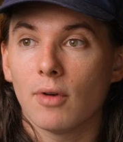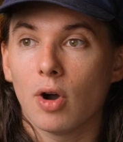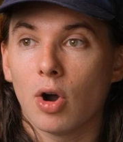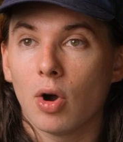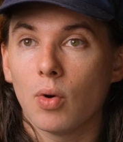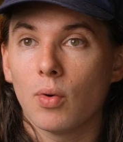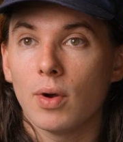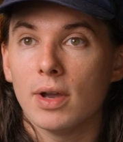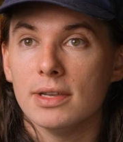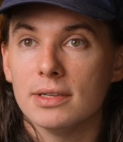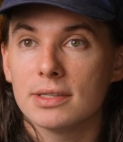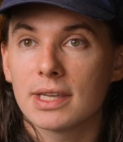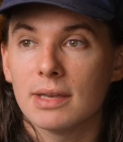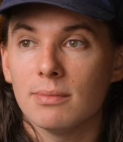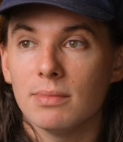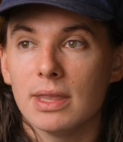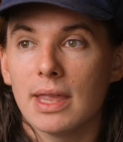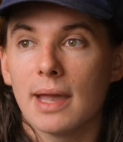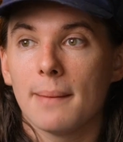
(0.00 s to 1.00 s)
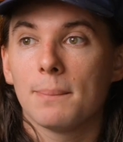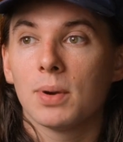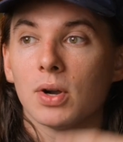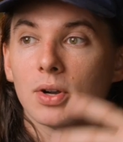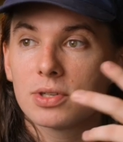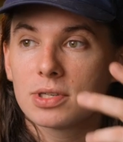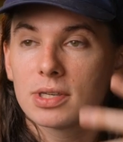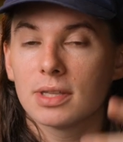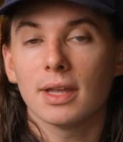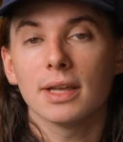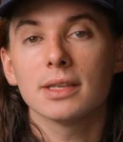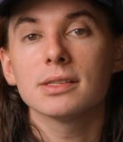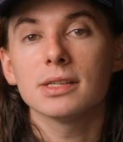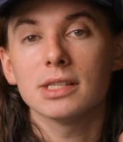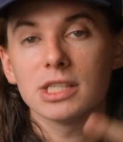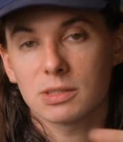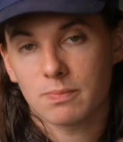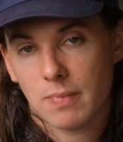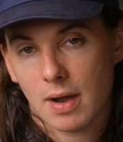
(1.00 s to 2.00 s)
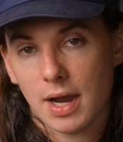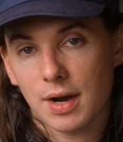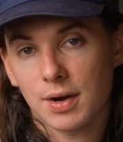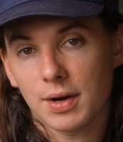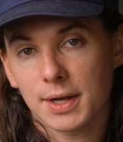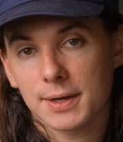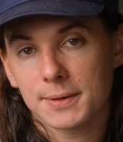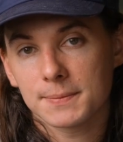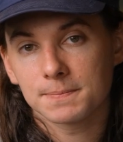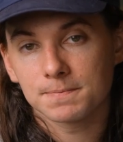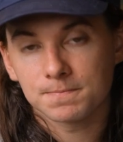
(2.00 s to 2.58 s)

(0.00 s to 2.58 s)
of always can be that person that's inspiring.